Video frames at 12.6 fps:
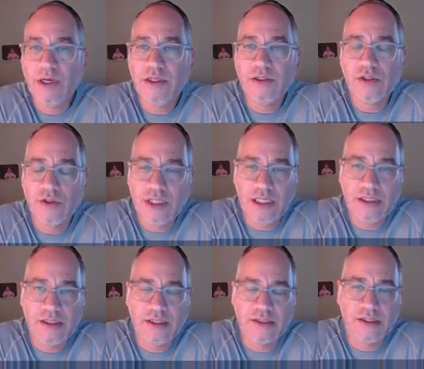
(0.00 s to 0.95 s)
we're going to
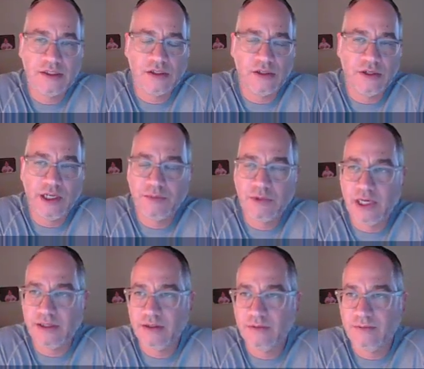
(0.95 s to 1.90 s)
need, this is Learning
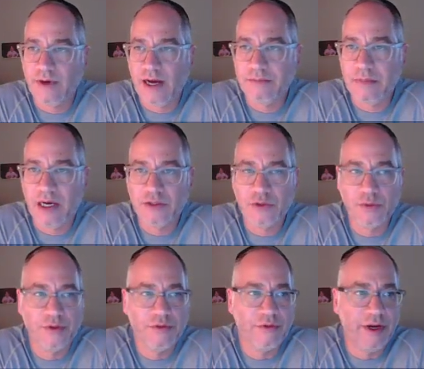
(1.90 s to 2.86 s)
Objective 5,
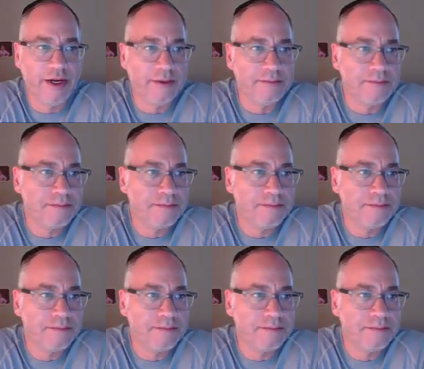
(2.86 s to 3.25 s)
Module 3.